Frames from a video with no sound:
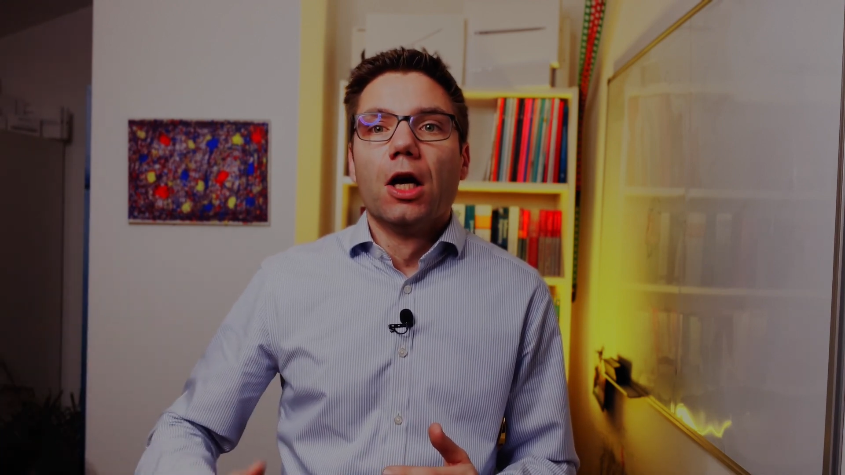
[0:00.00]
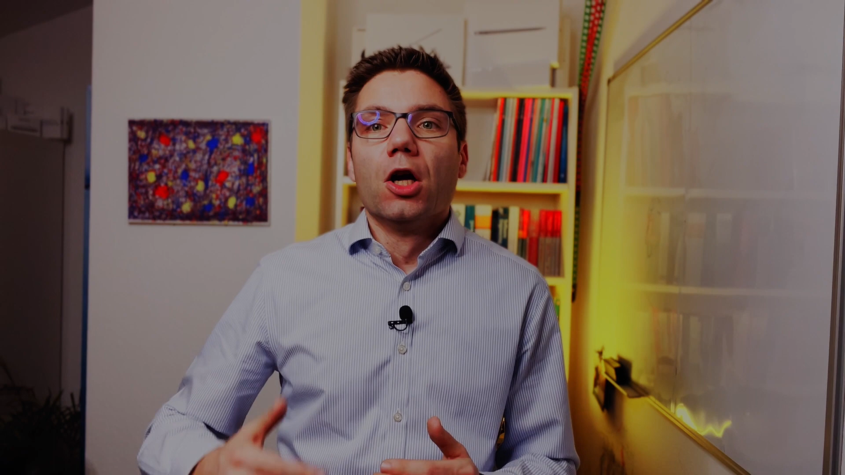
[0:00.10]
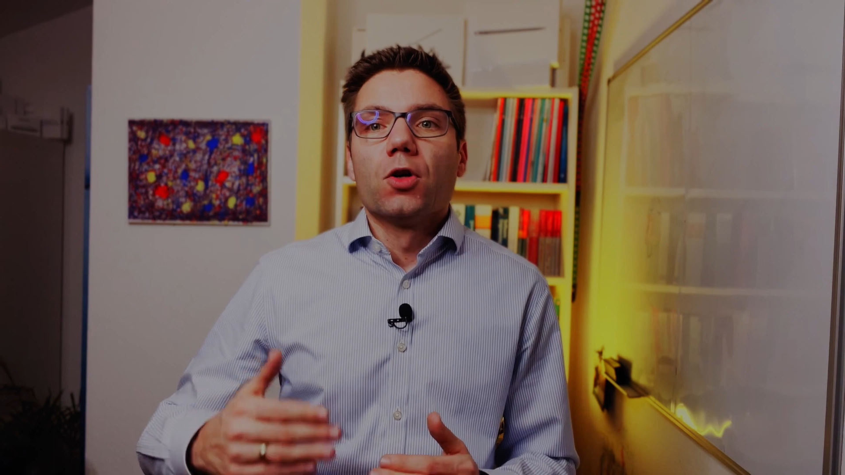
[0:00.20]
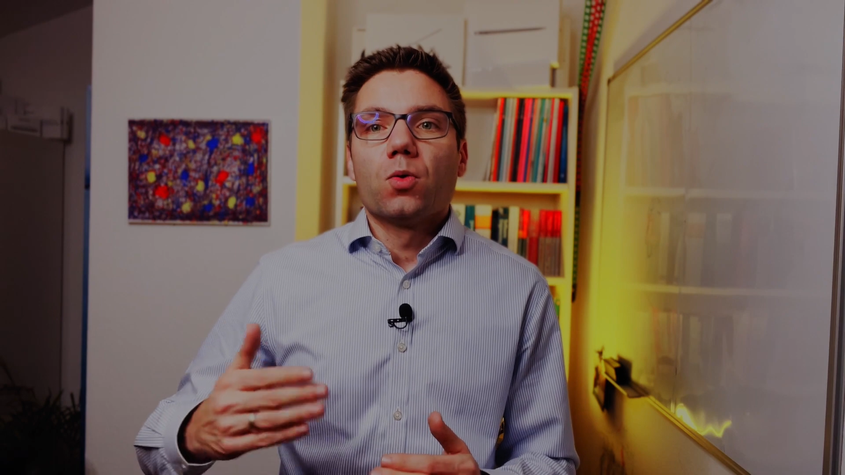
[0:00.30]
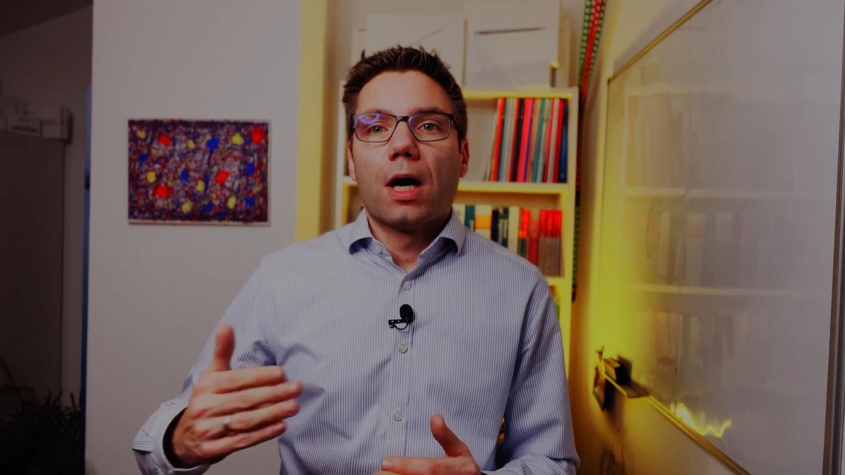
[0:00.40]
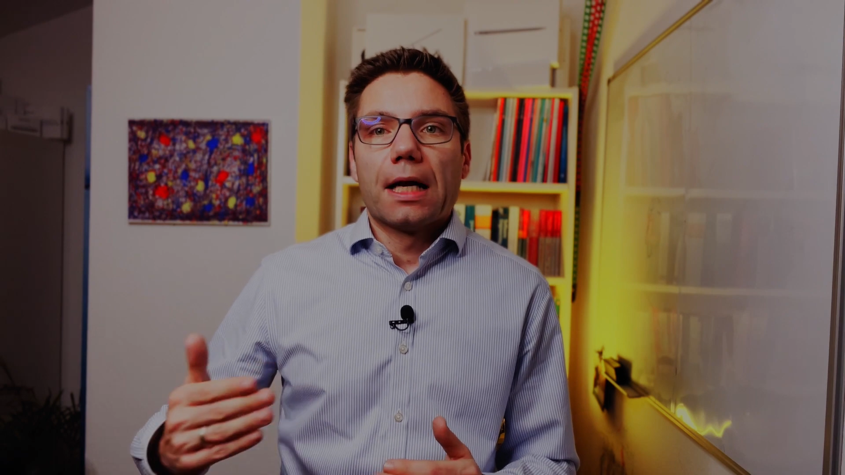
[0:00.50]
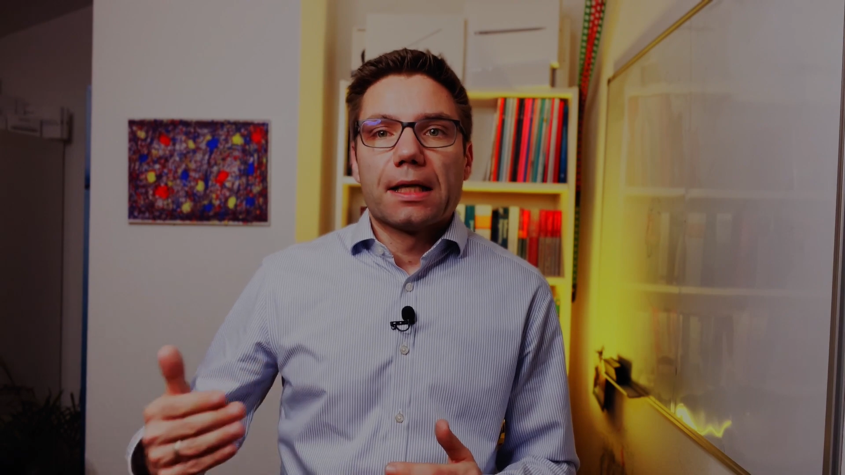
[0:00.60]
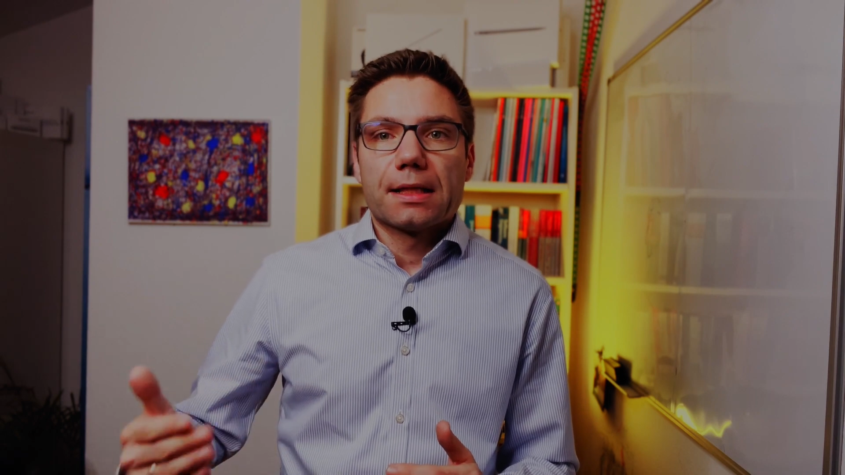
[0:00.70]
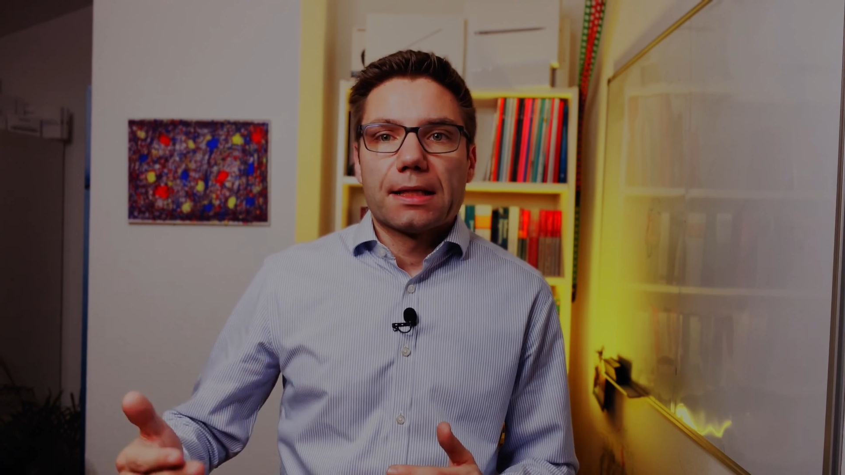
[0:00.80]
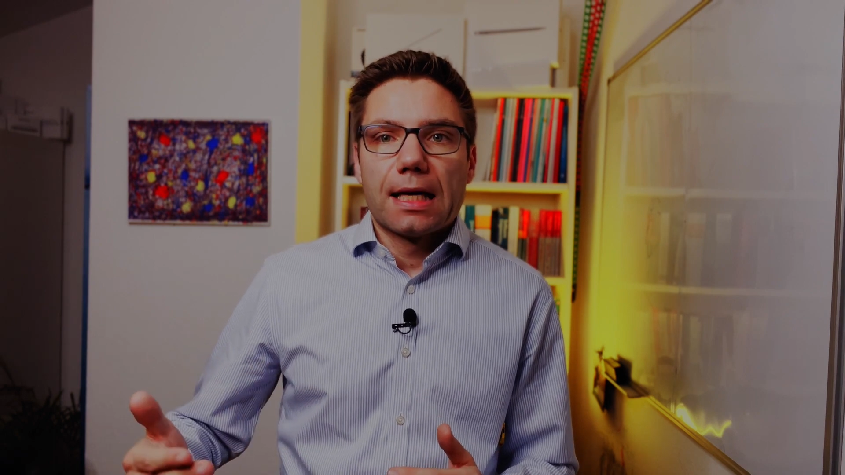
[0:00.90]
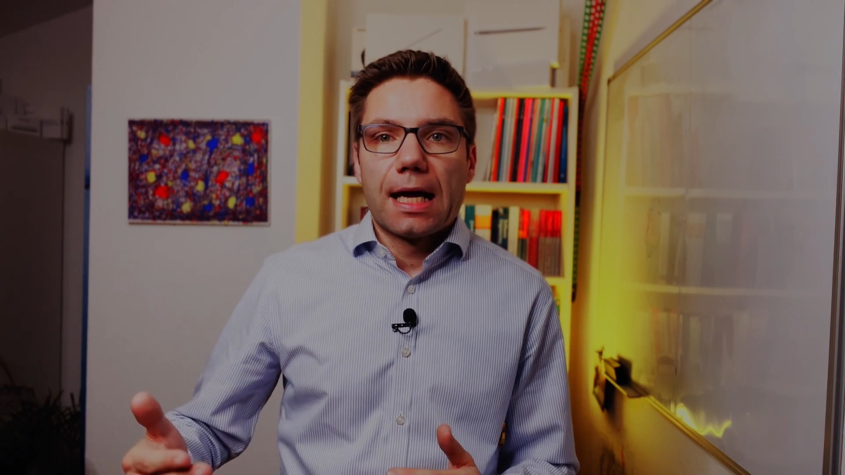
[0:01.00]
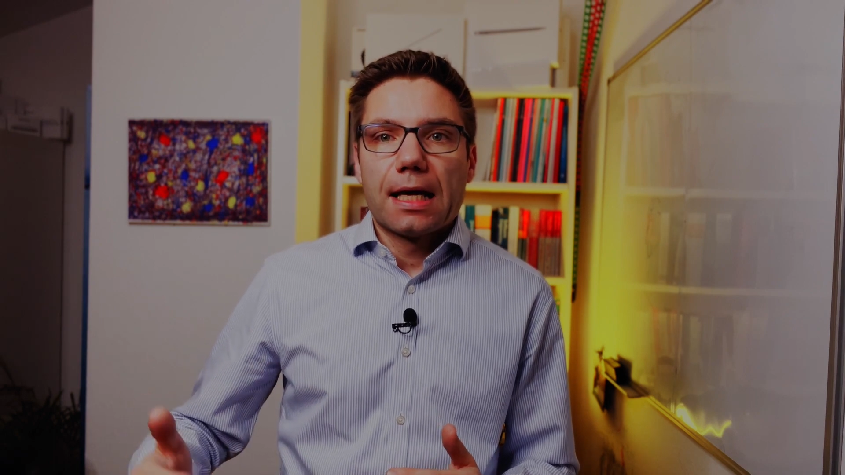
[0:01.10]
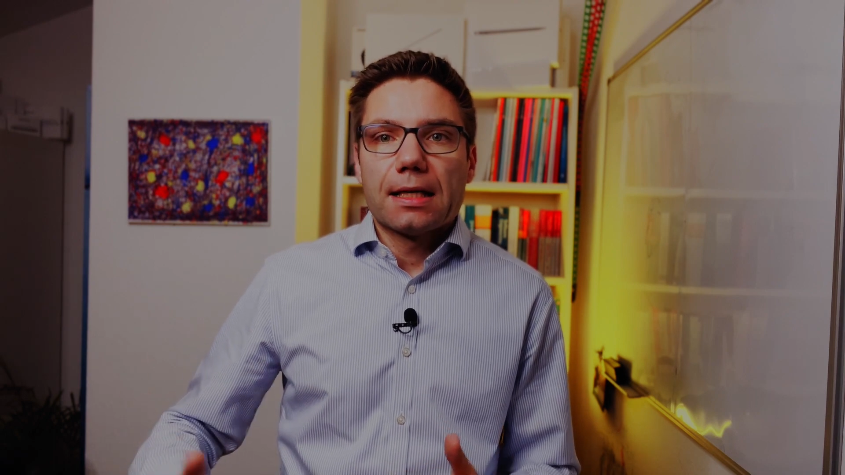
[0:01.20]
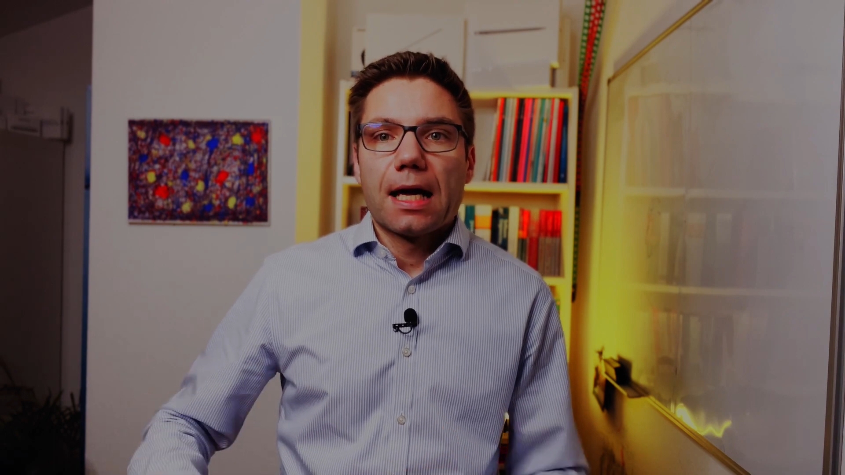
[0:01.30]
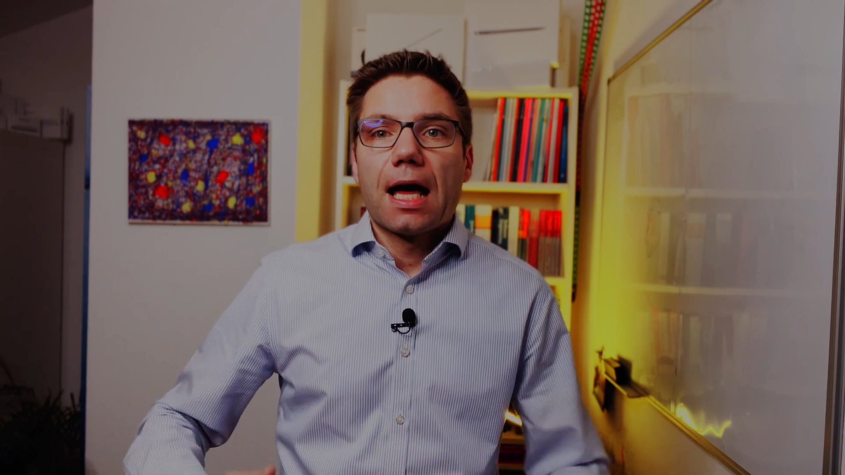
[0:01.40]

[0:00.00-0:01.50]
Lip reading: to understand